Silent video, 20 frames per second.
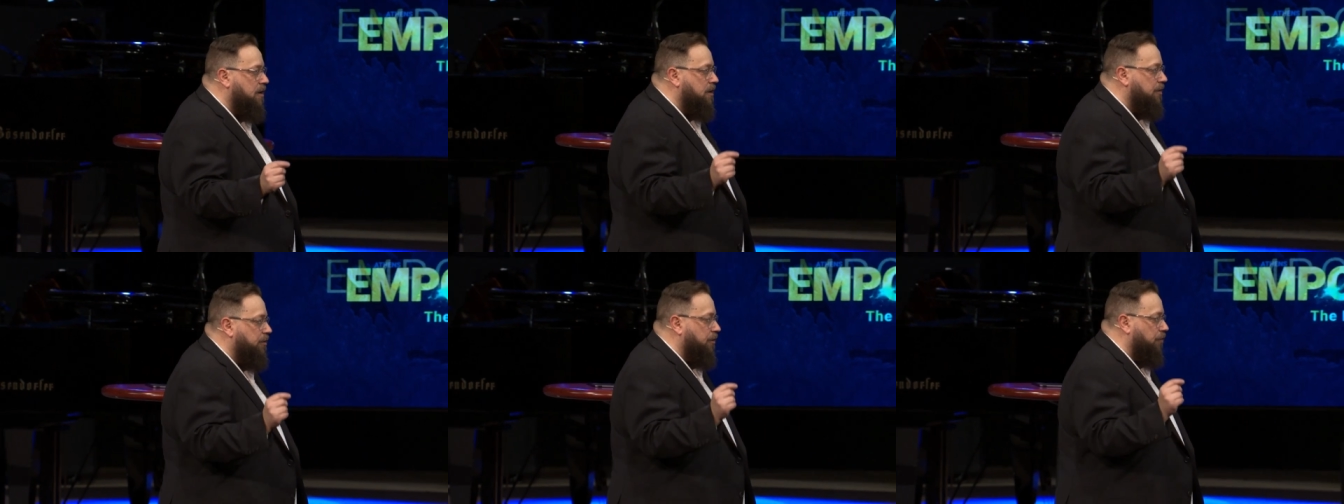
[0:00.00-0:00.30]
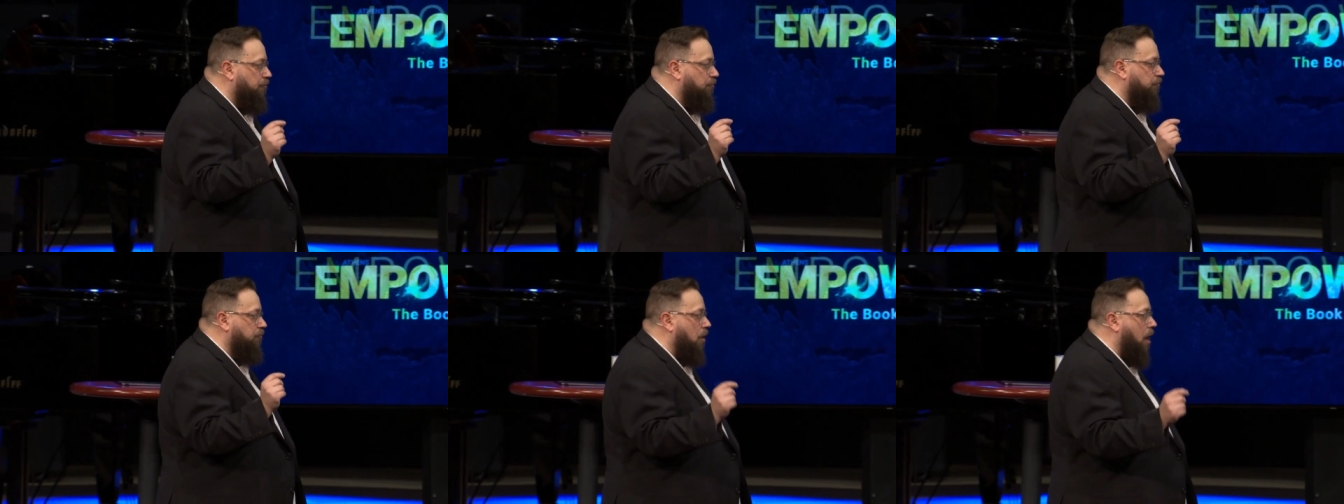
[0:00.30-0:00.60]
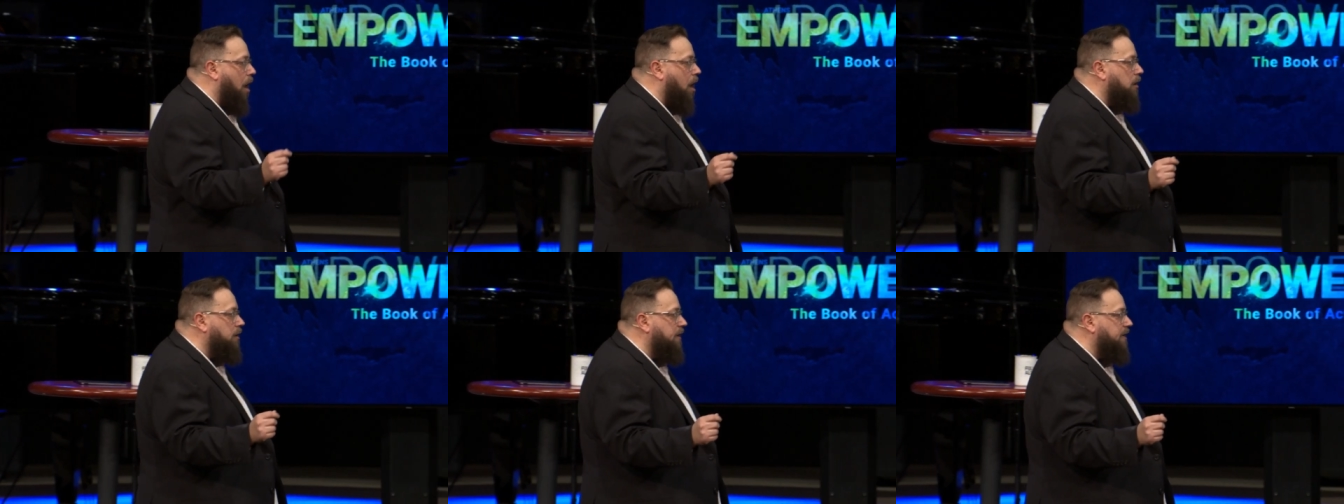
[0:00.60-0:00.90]
the
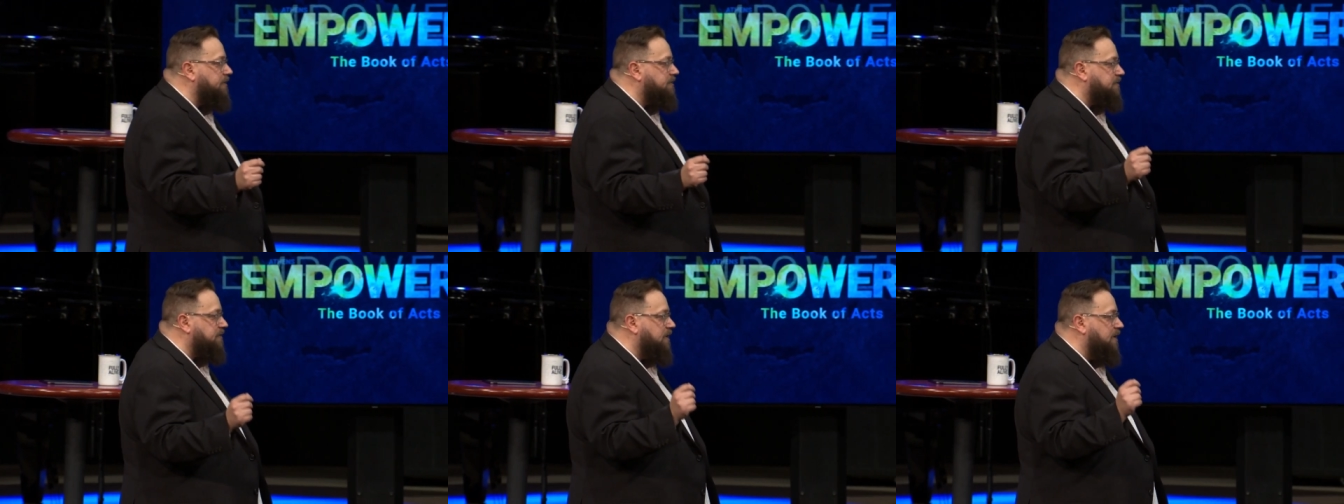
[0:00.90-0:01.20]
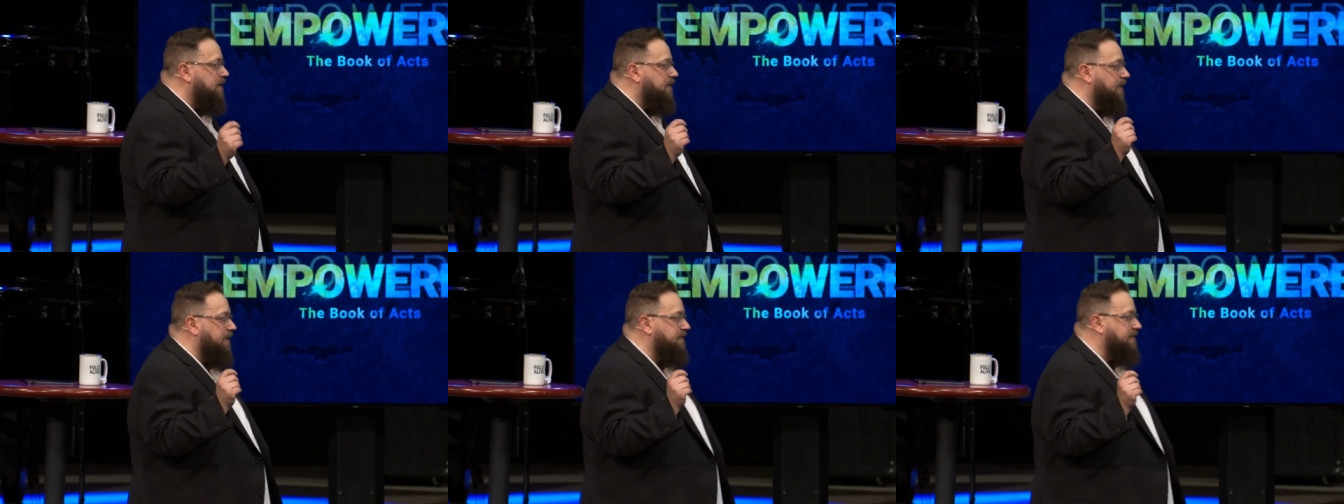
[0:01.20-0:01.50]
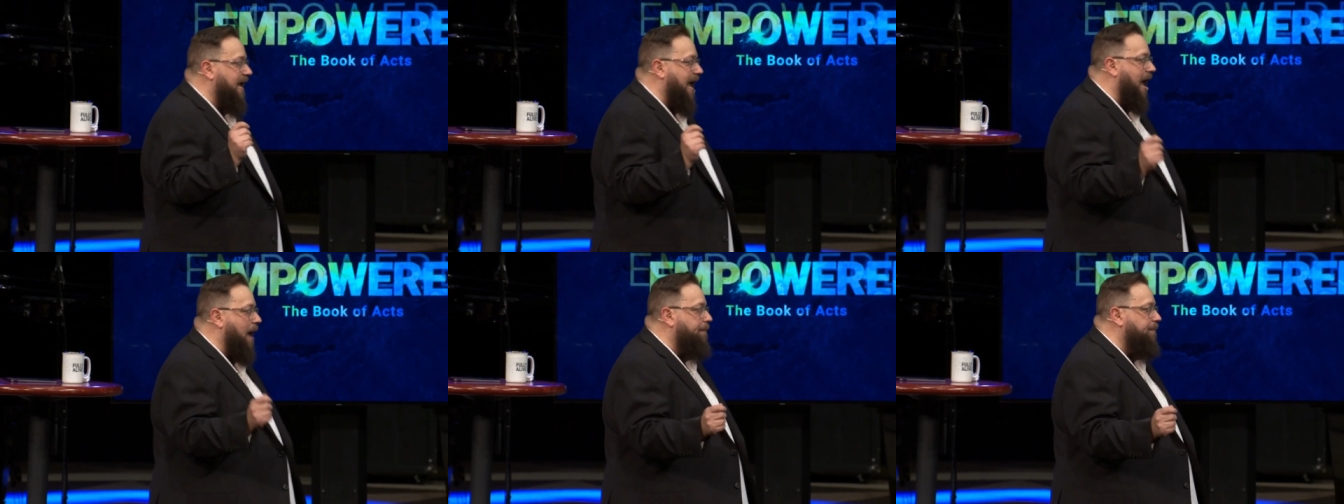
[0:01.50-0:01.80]
wrongness that's
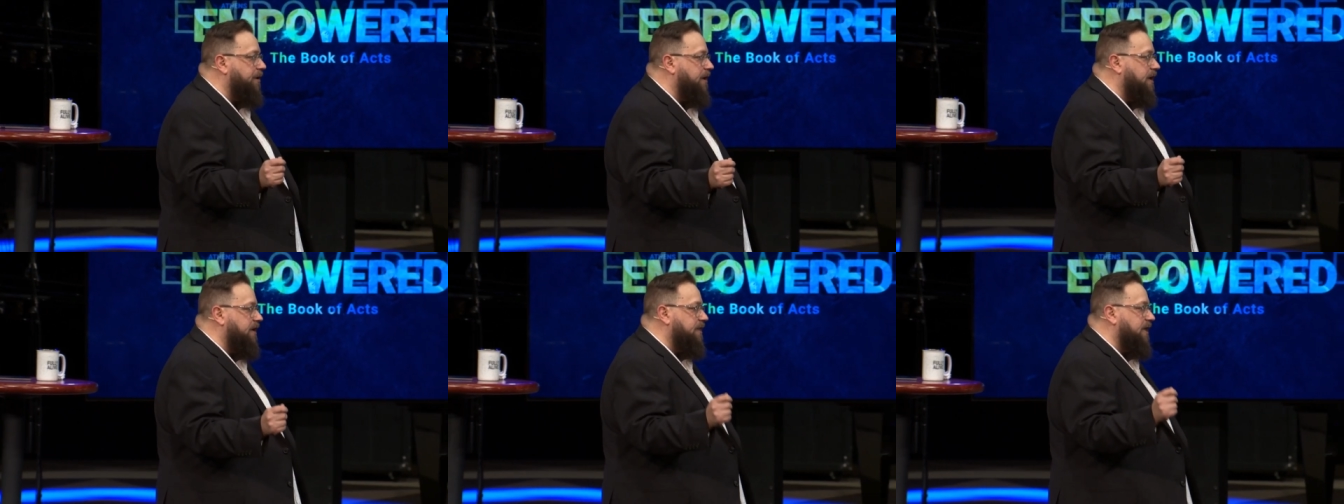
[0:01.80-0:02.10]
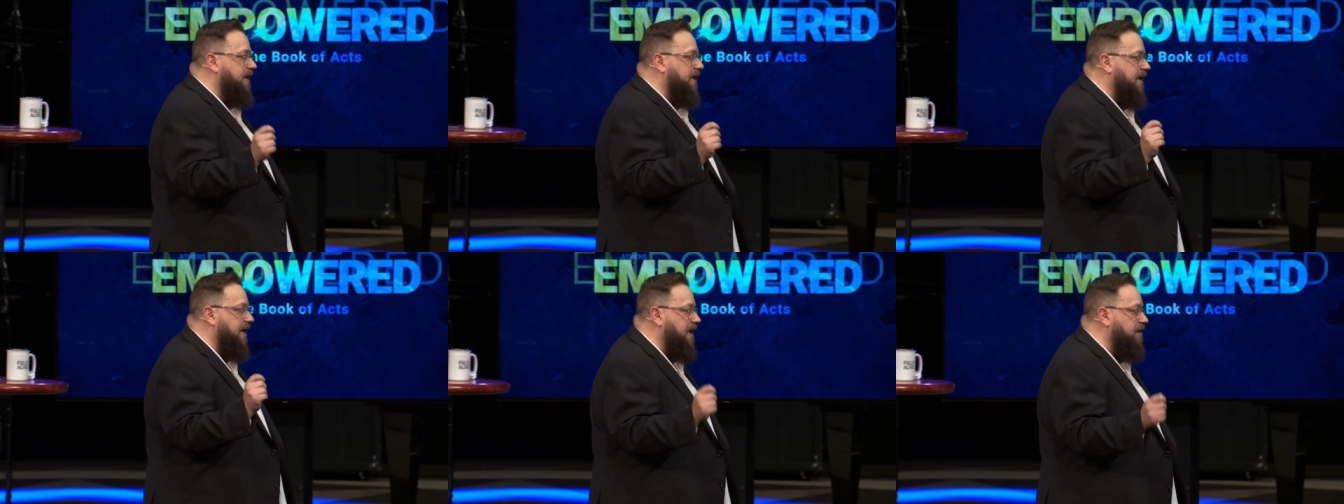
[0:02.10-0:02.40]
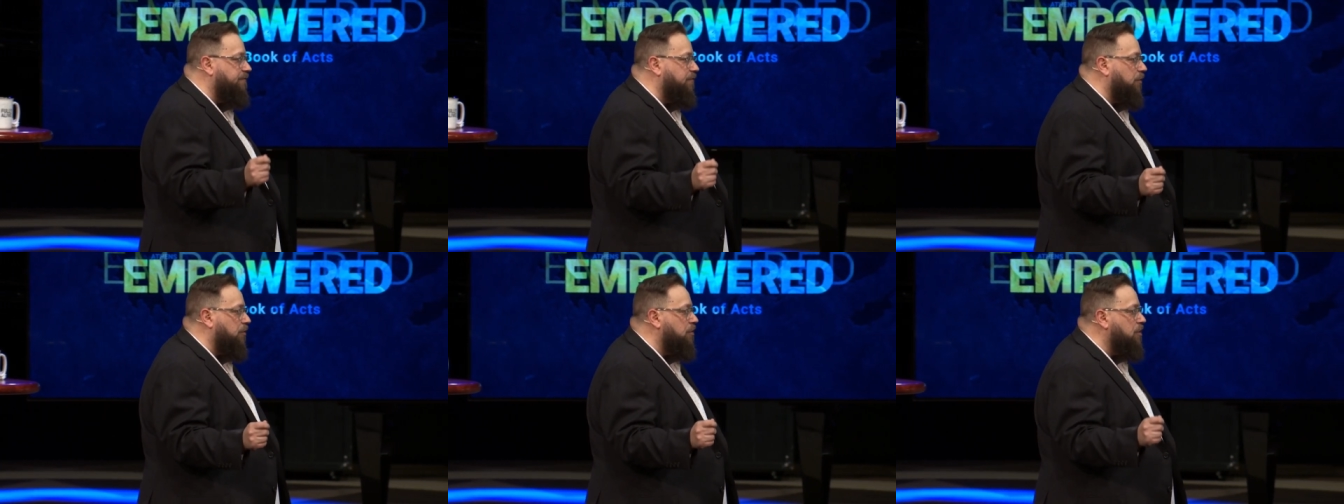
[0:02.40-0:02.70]
happening, the
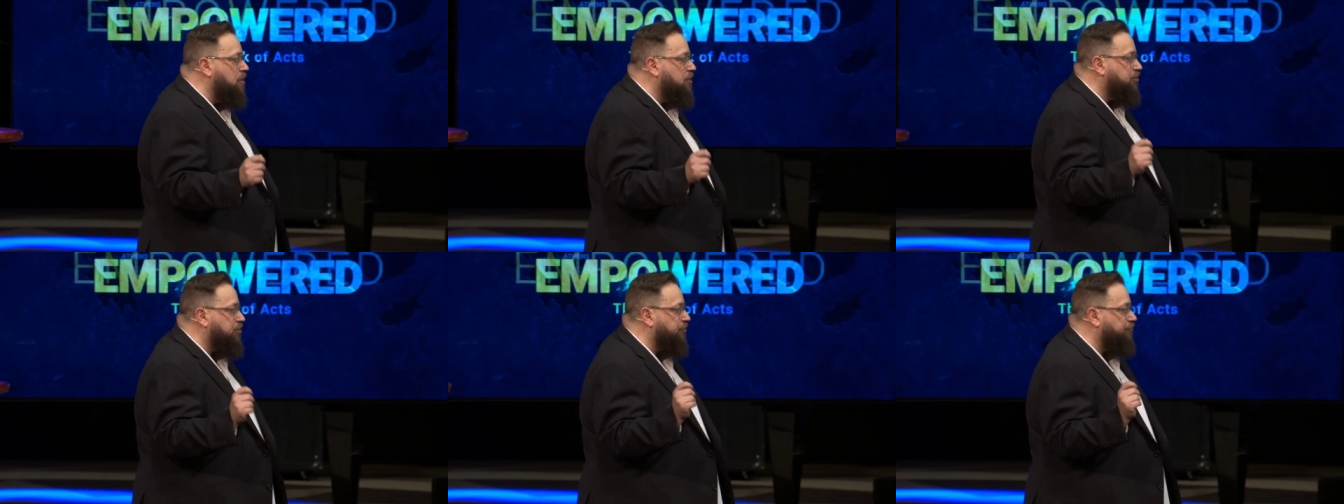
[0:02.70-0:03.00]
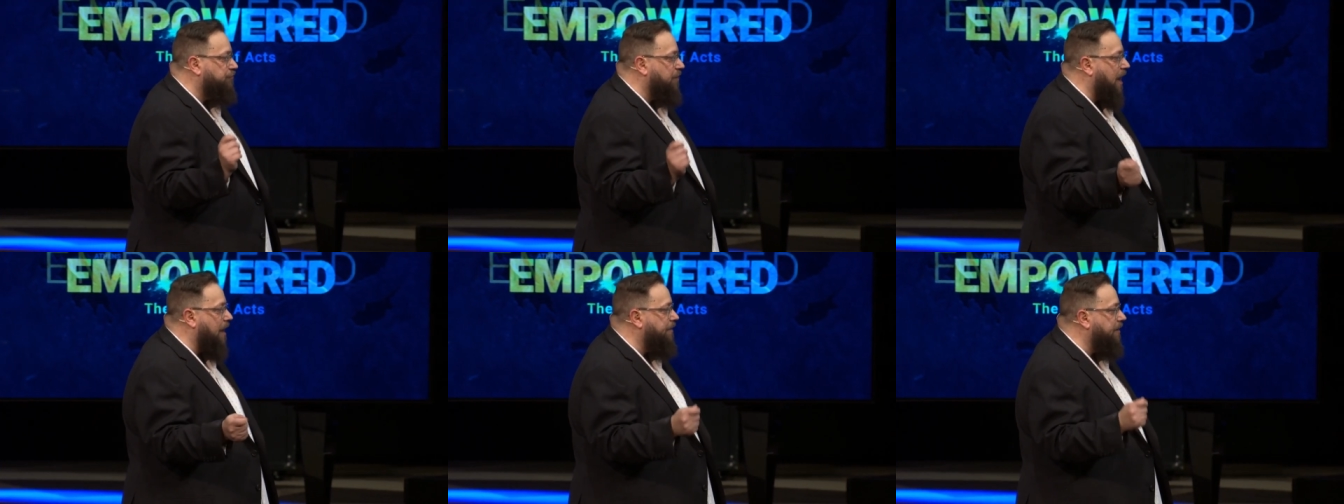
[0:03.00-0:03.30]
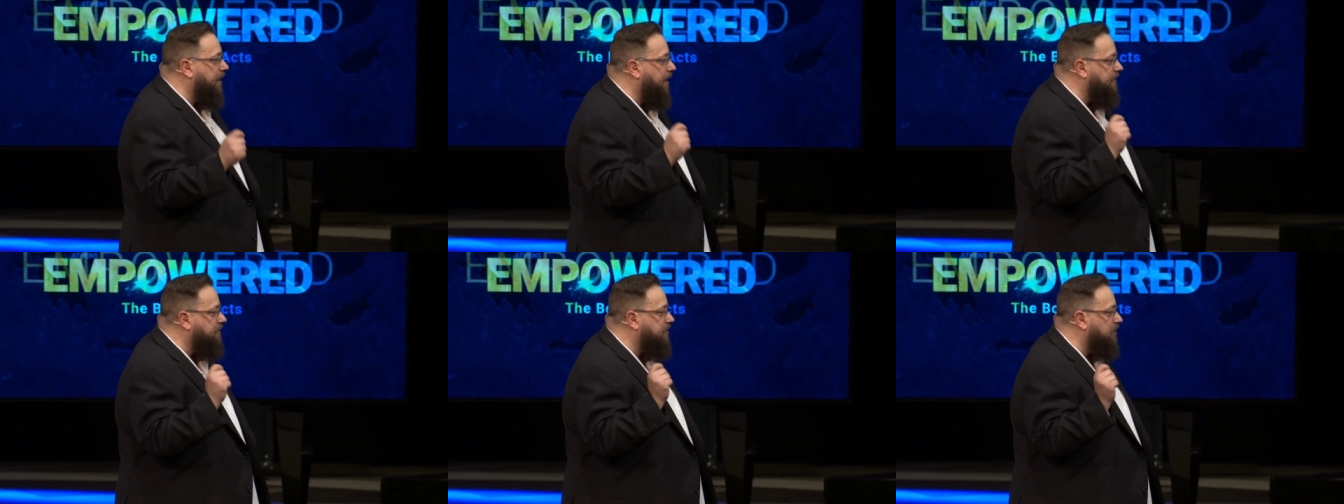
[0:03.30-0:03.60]
evil
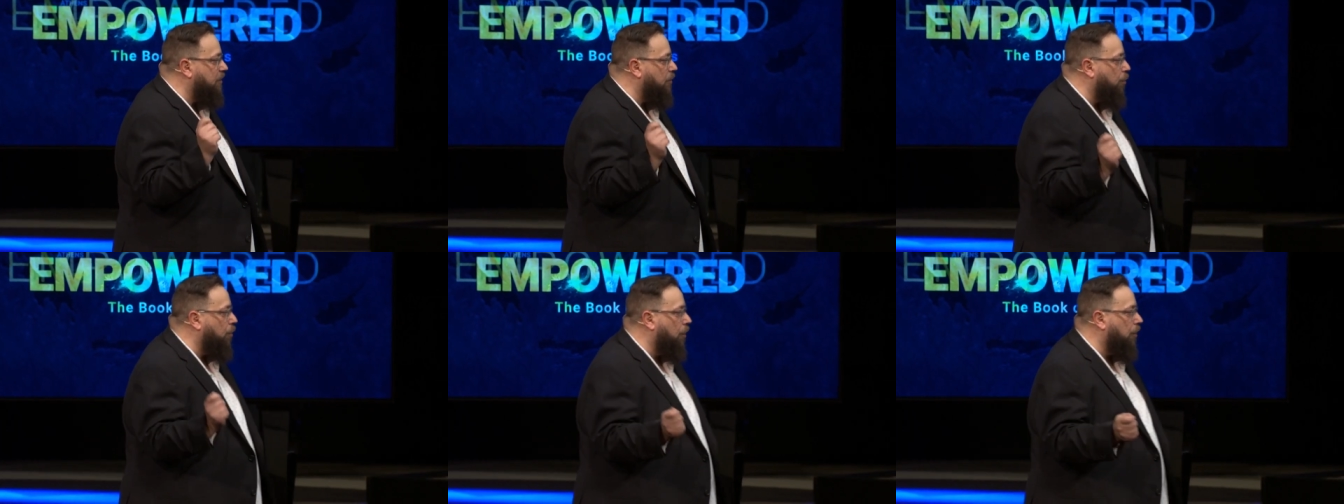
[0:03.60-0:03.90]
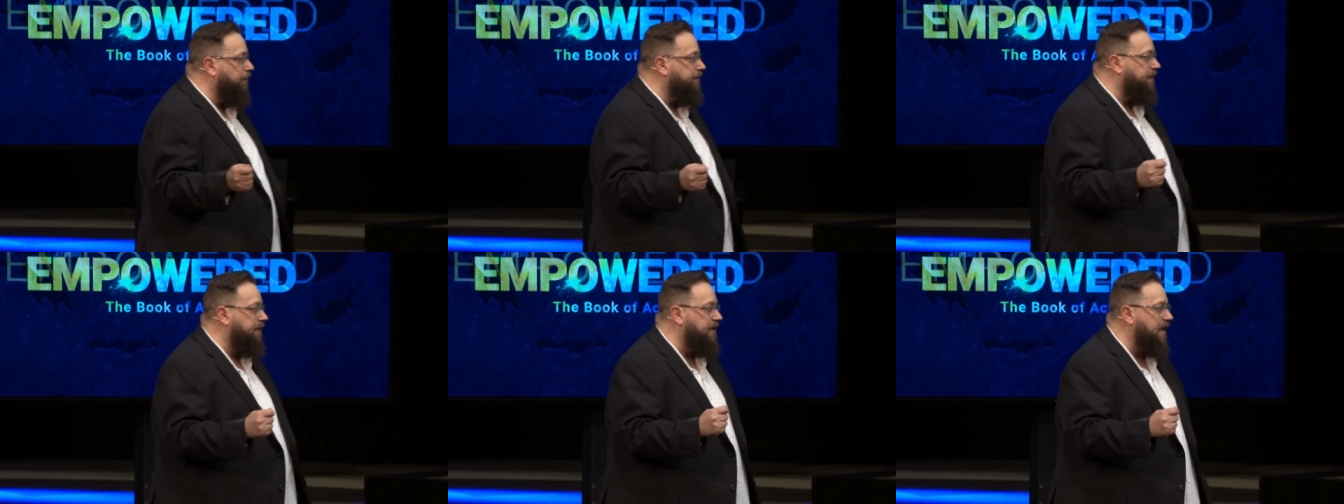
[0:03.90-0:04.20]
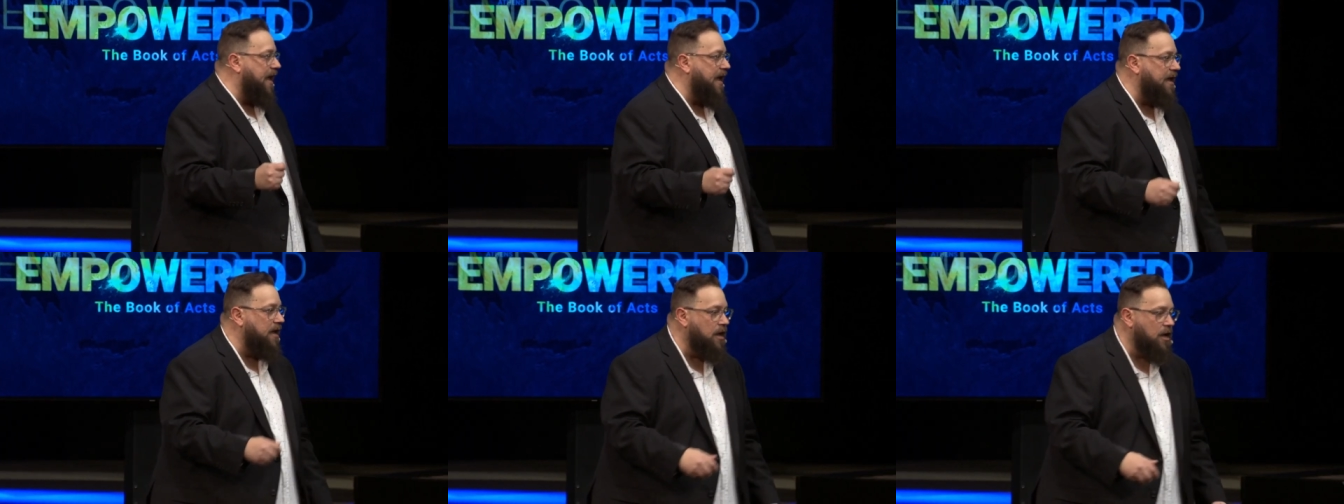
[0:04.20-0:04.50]
surrounding us in the world
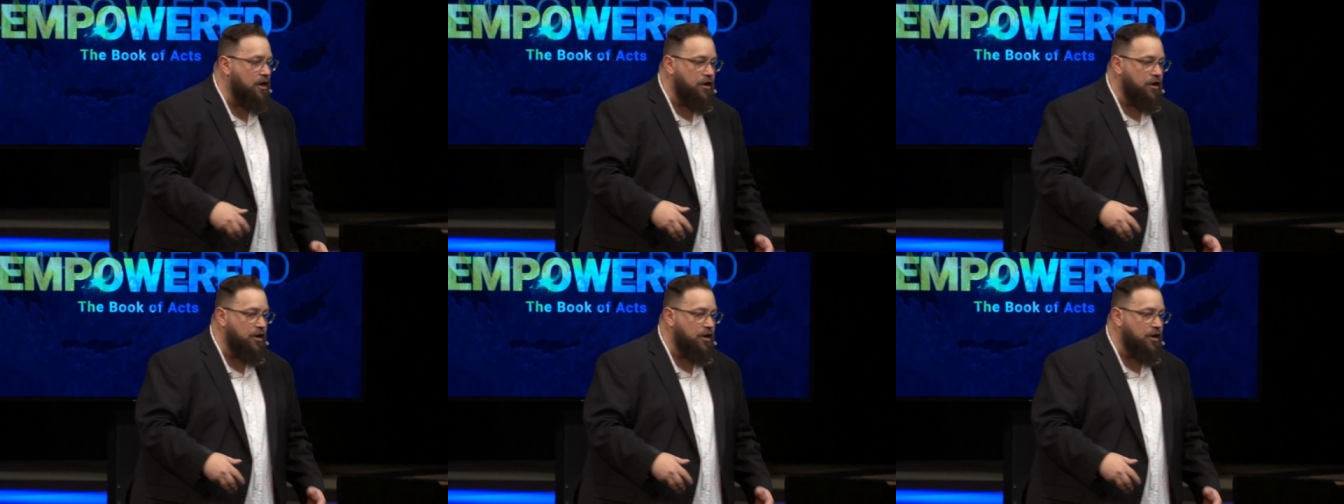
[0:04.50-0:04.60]
today,